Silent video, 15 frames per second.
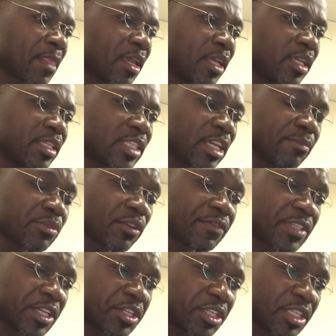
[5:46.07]
In terms of
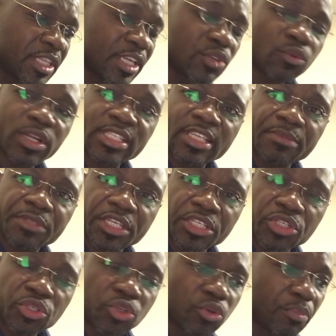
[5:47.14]
Section 31,
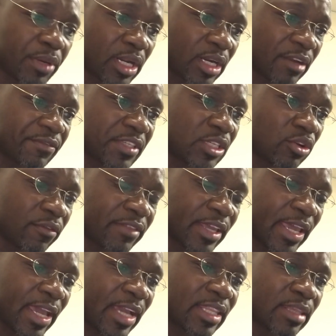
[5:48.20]
subsection 2, paragraph C of the
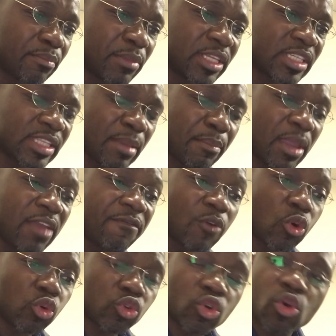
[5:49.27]
Act, the Minister may, for
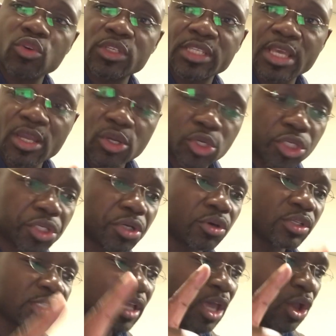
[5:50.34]
good cause,